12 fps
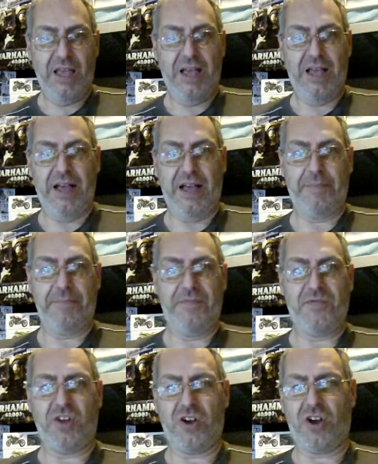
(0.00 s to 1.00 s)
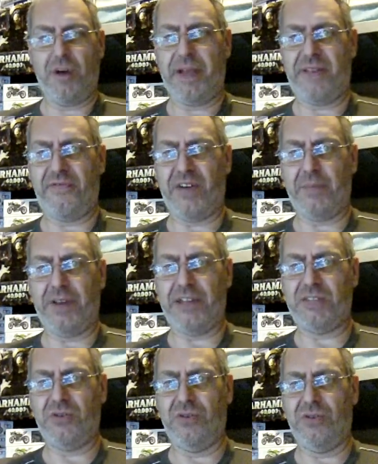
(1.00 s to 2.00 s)
Not got a big family,
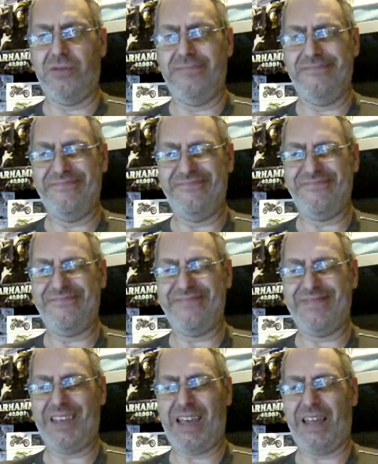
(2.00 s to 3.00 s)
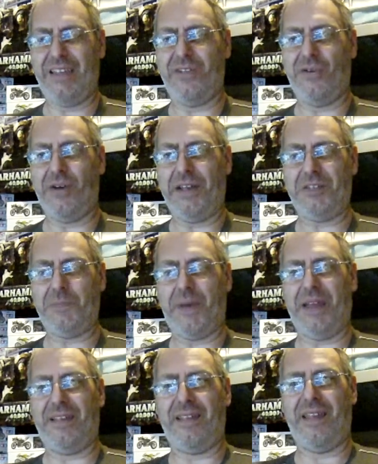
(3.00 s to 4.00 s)
so kind of not
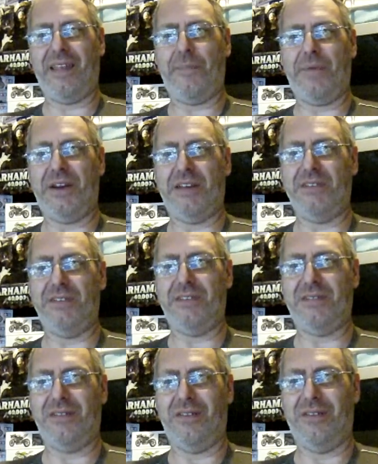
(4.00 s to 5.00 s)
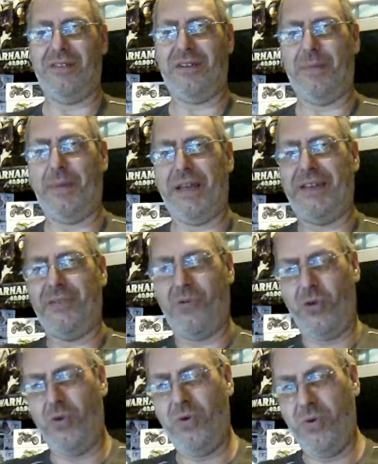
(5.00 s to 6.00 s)
expecting any presents or a big
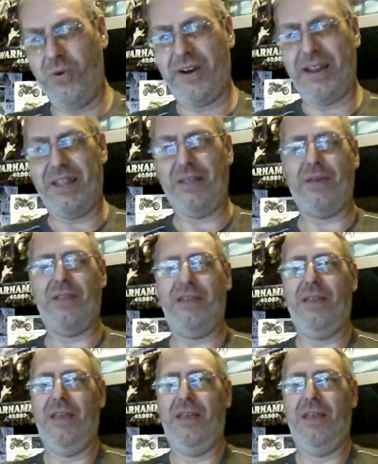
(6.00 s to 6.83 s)
do or anything.